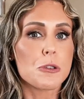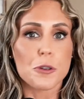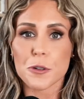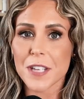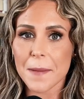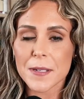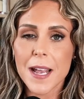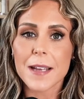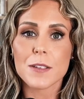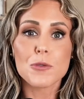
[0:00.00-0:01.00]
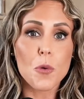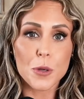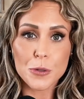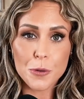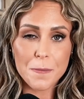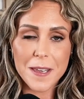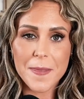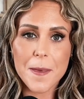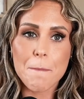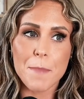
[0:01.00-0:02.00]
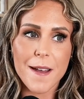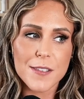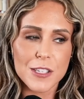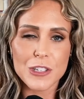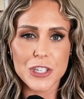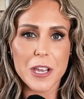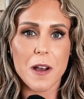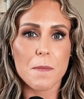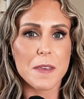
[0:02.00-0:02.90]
tirzepatide is going to be the best G